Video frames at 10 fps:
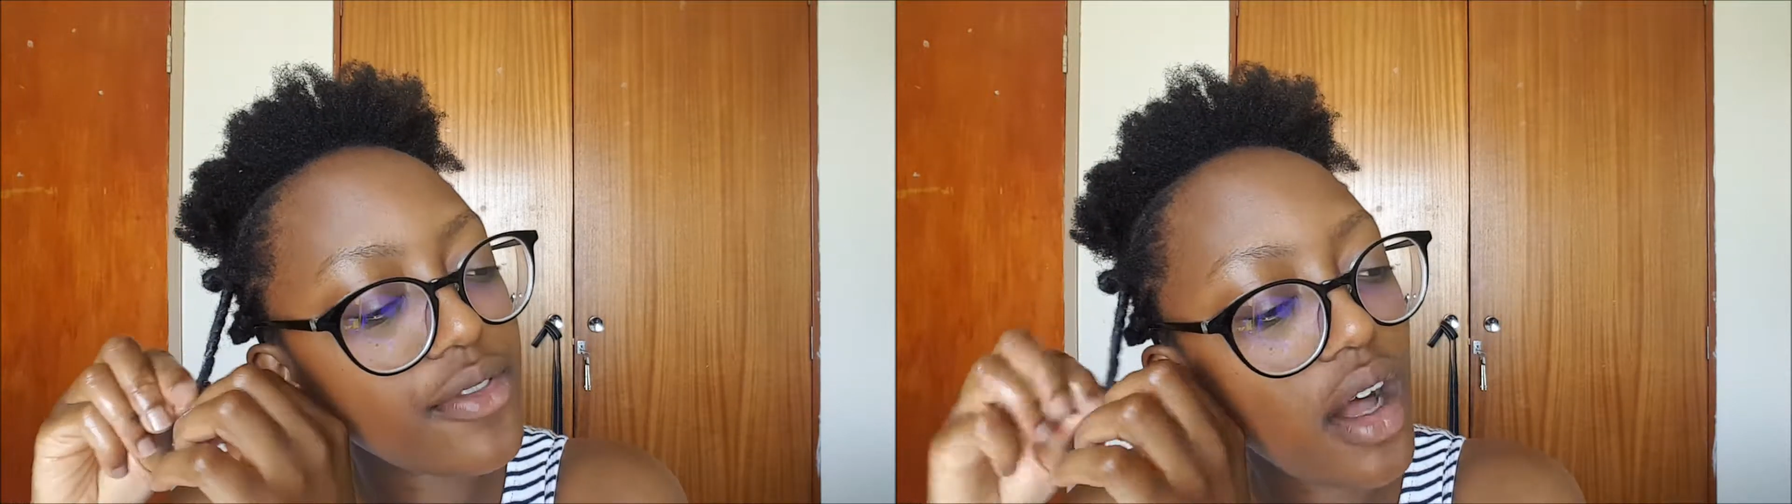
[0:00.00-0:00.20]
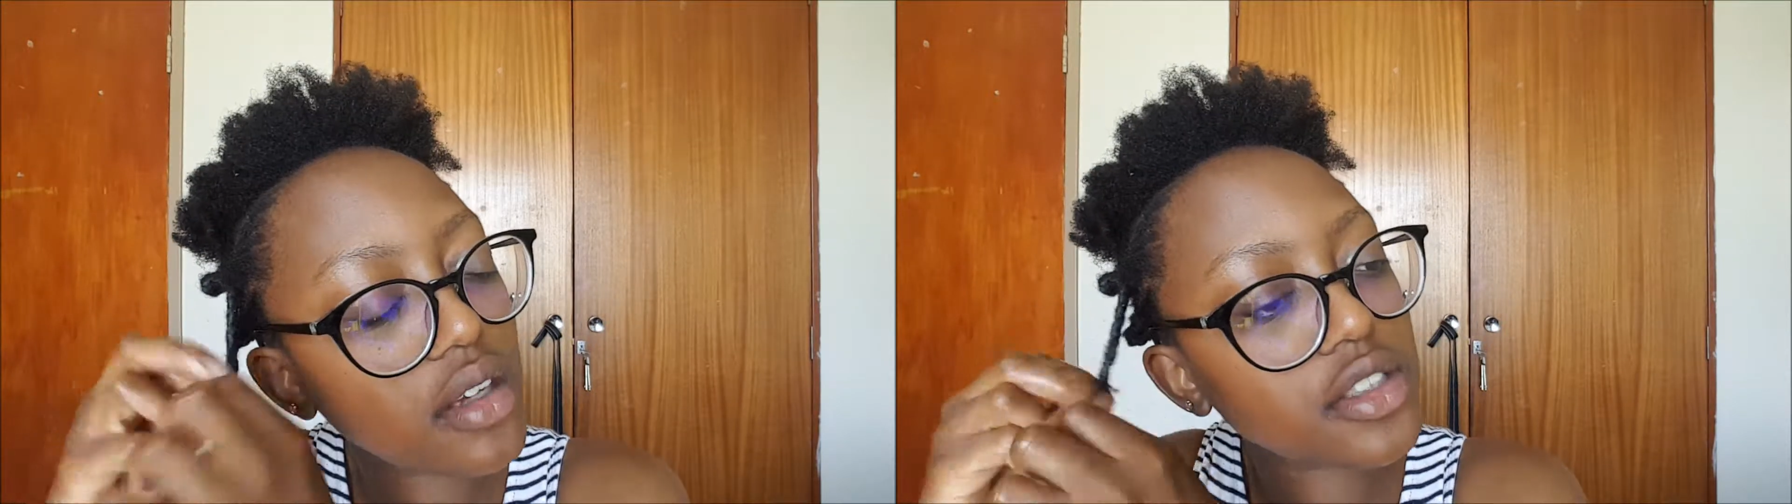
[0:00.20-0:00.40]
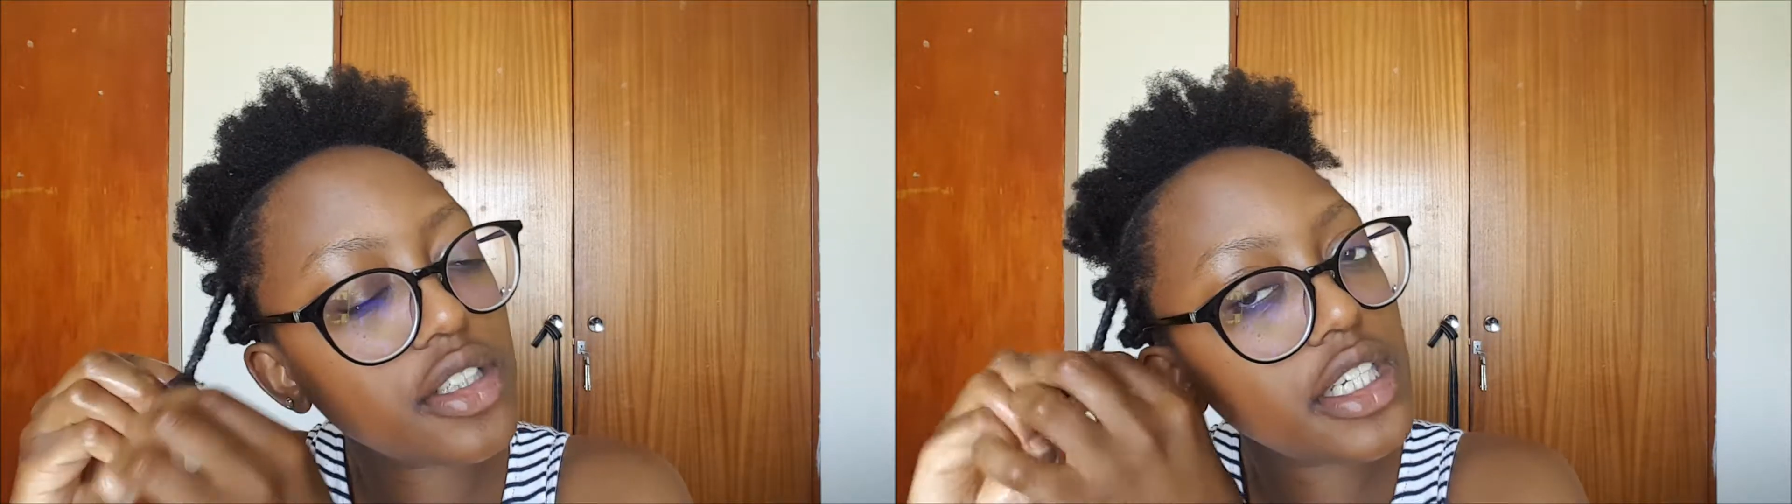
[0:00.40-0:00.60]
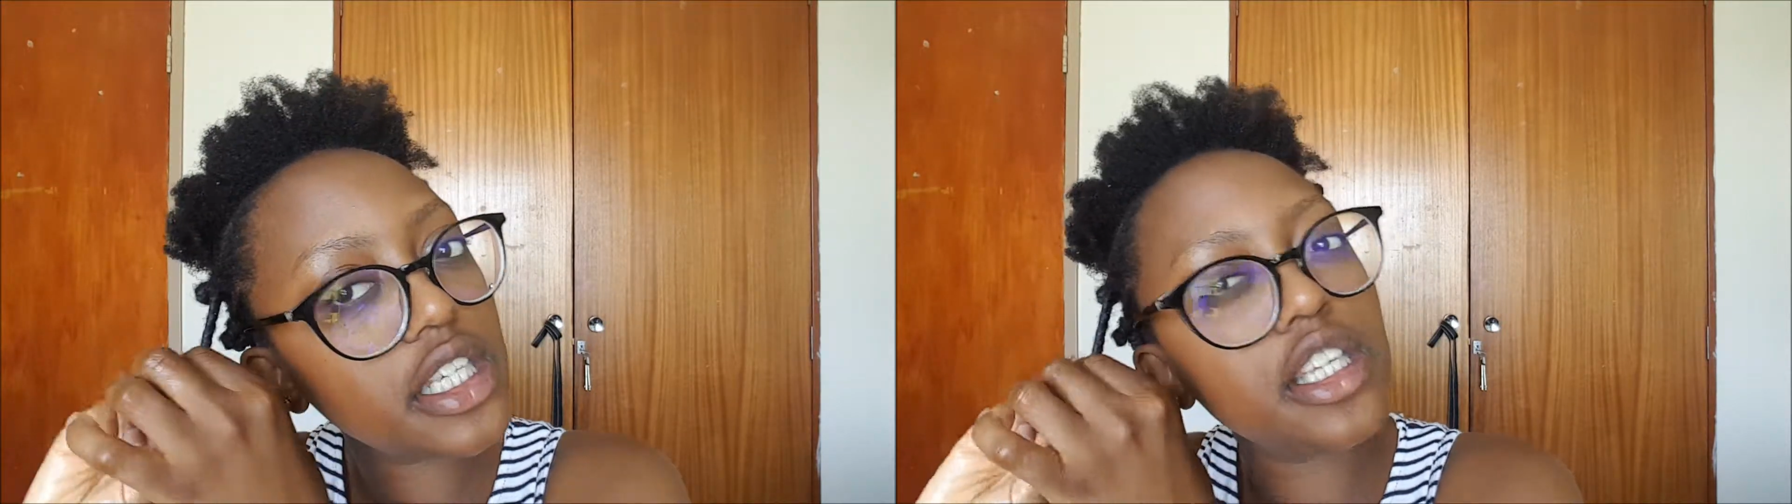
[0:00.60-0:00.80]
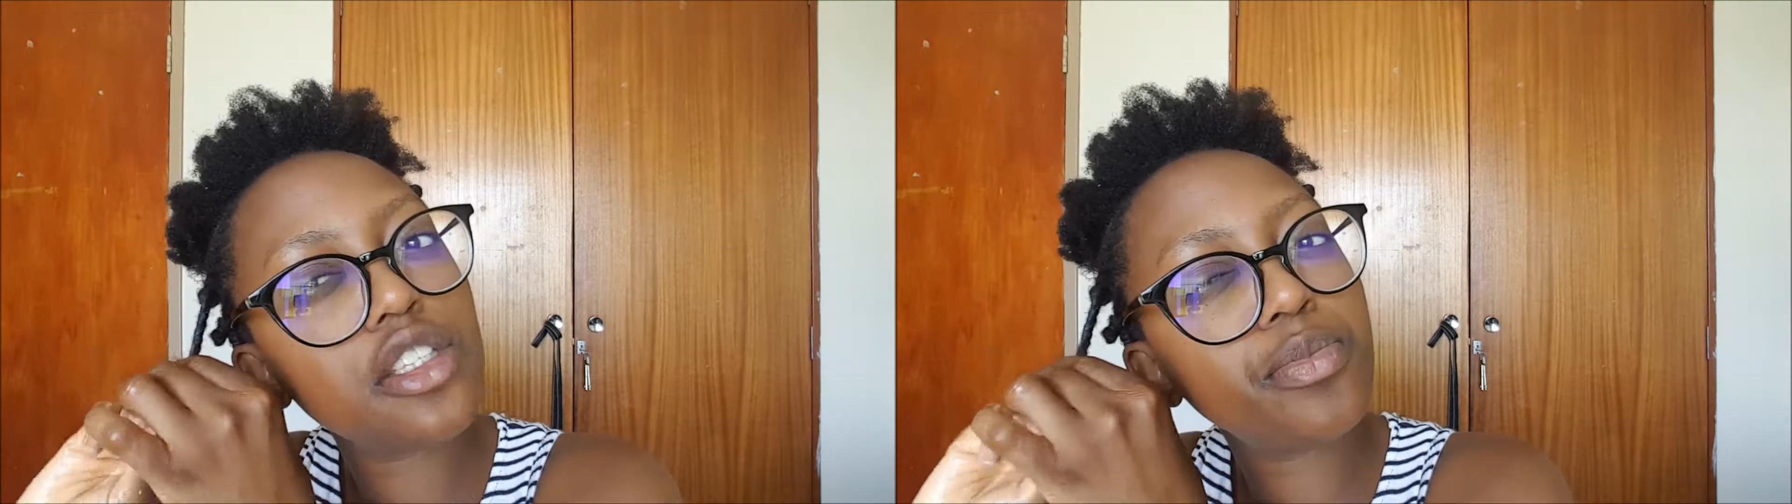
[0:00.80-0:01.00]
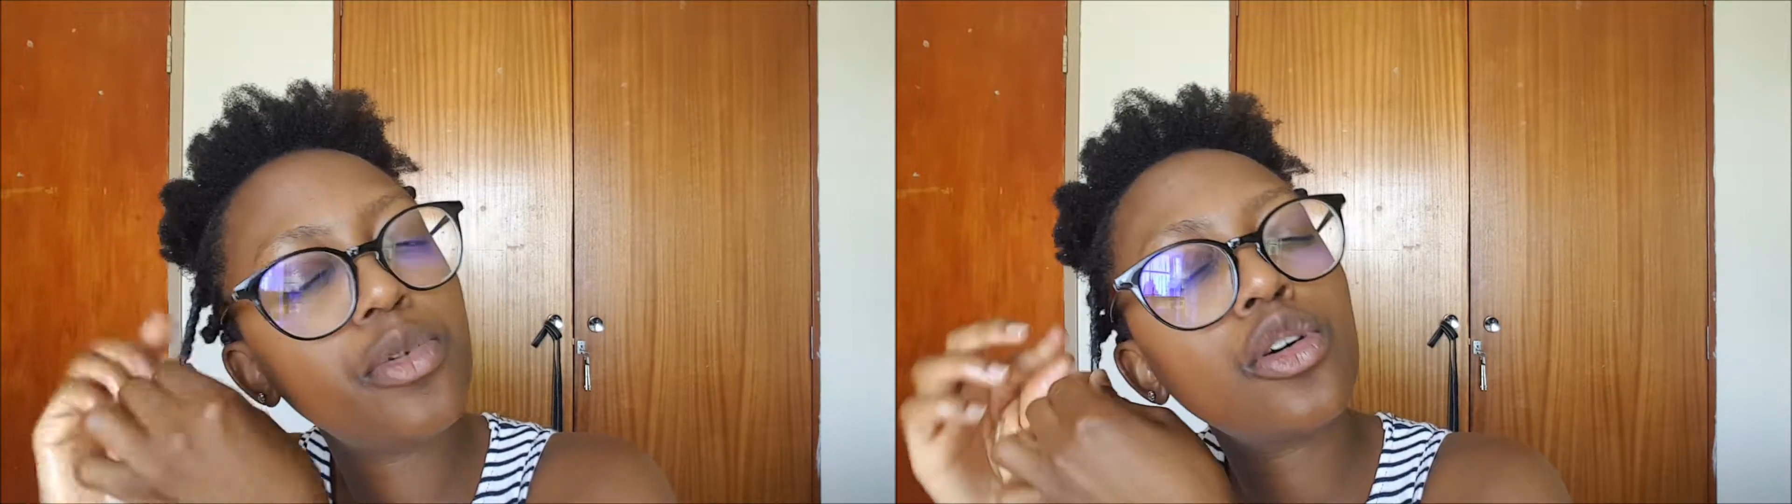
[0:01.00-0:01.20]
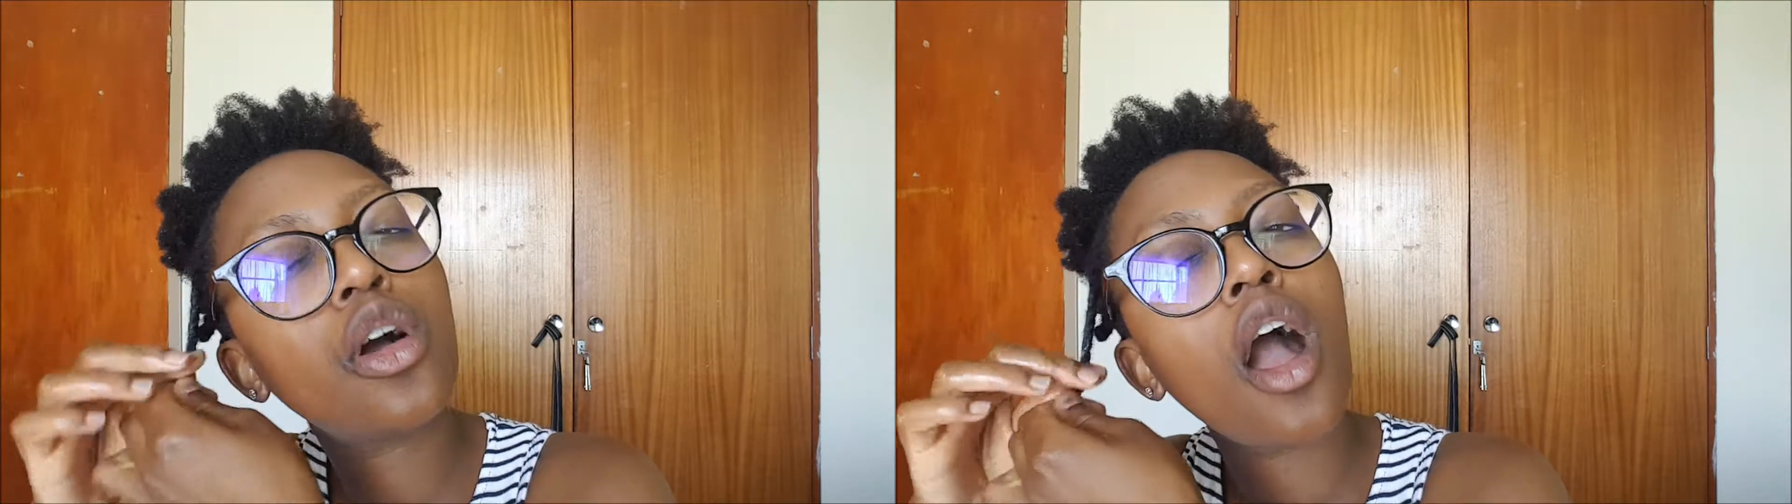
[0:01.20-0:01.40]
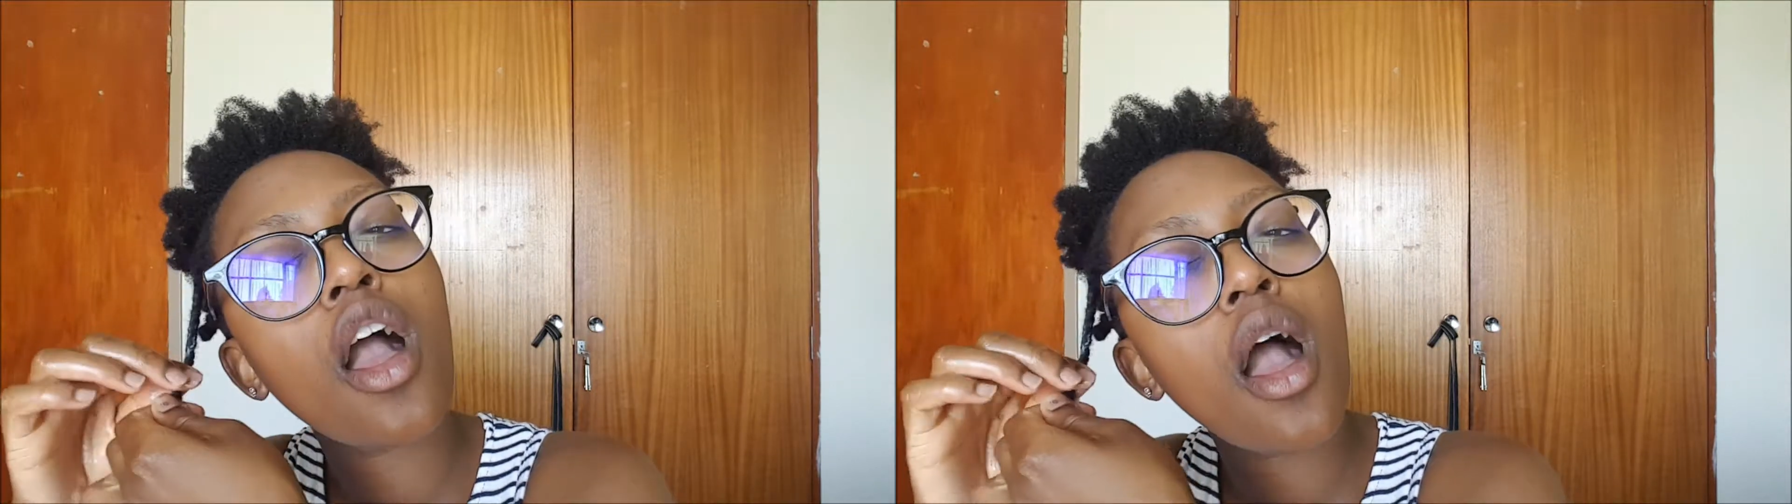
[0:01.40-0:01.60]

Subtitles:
vulgar in his book,